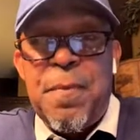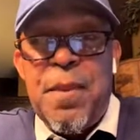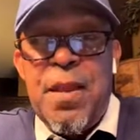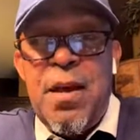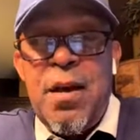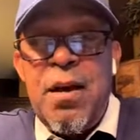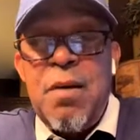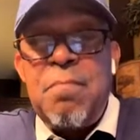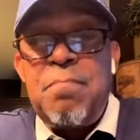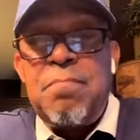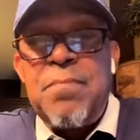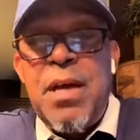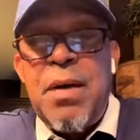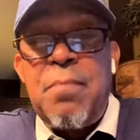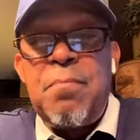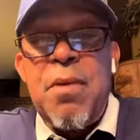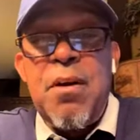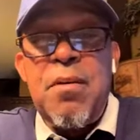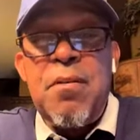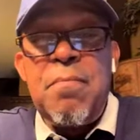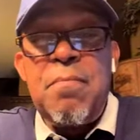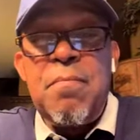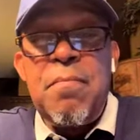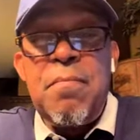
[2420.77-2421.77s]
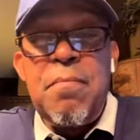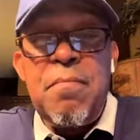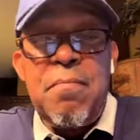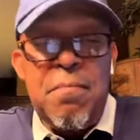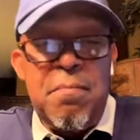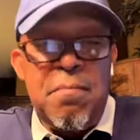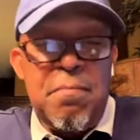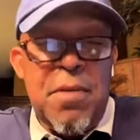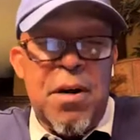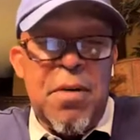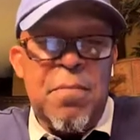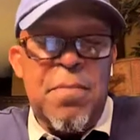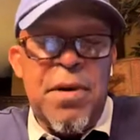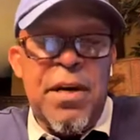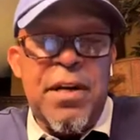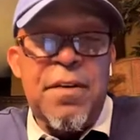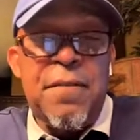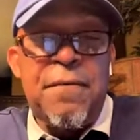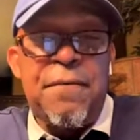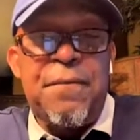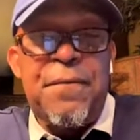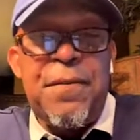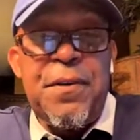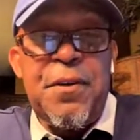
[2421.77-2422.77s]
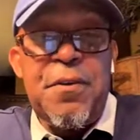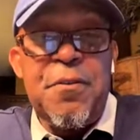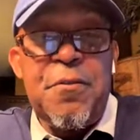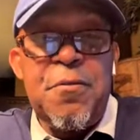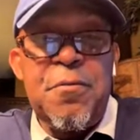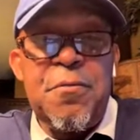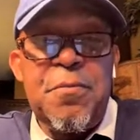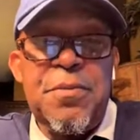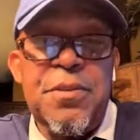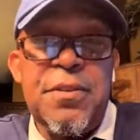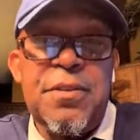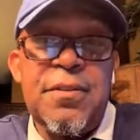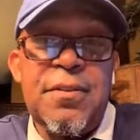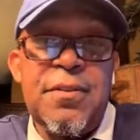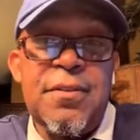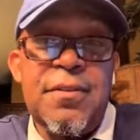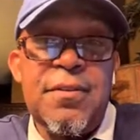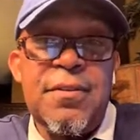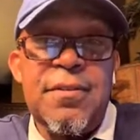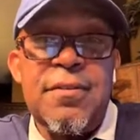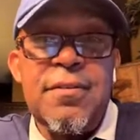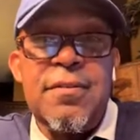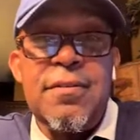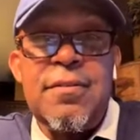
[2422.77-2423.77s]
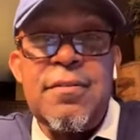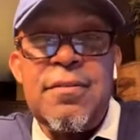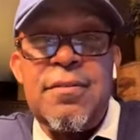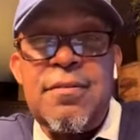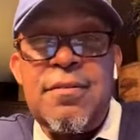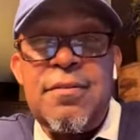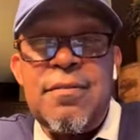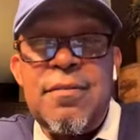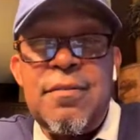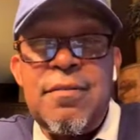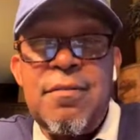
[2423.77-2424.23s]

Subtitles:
We know what you're paying for yours.